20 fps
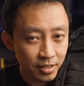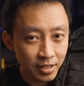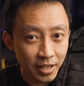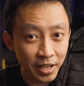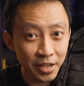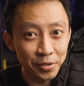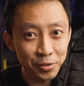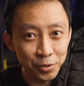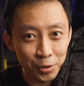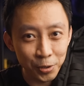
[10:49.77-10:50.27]

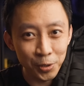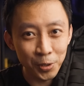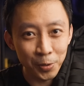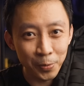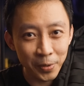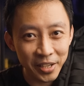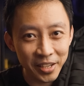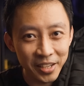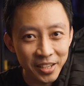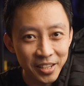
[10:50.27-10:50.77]
and roll
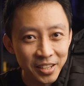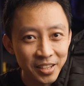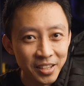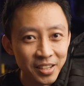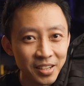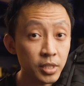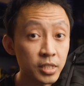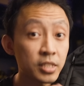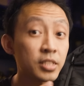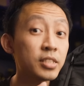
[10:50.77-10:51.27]
away.
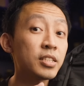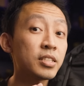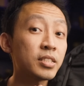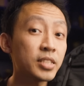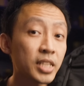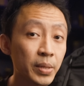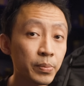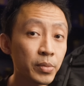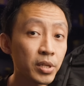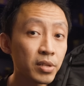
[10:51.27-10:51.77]
This is the
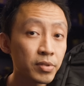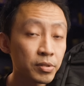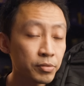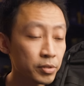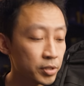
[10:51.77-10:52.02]
same even